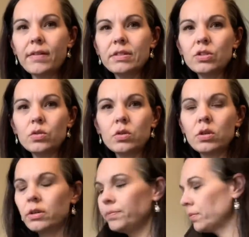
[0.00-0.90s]

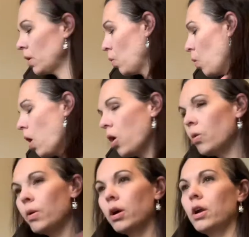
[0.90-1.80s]
store,
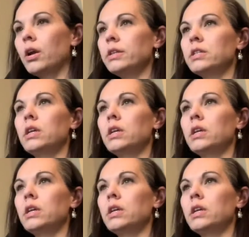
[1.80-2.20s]
Walmart,